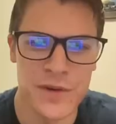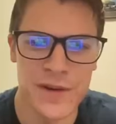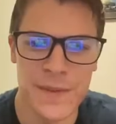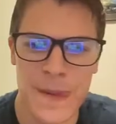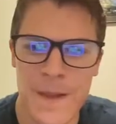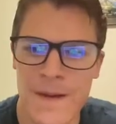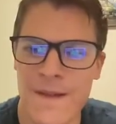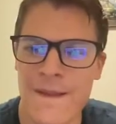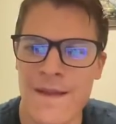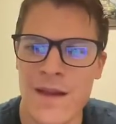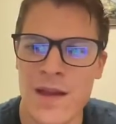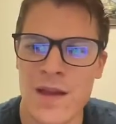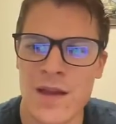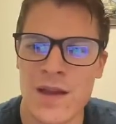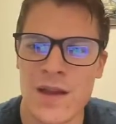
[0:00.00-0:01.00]
but
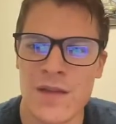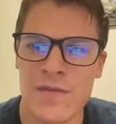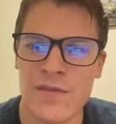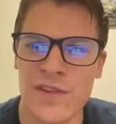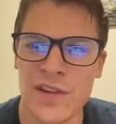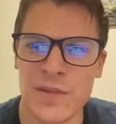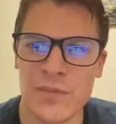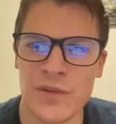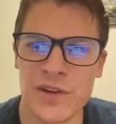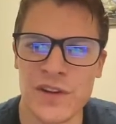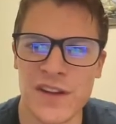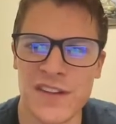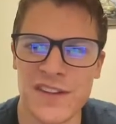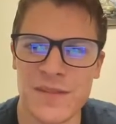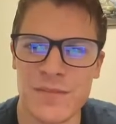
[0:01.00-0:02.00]
feeling pretty
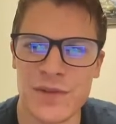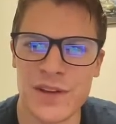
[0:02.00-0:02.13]
decent.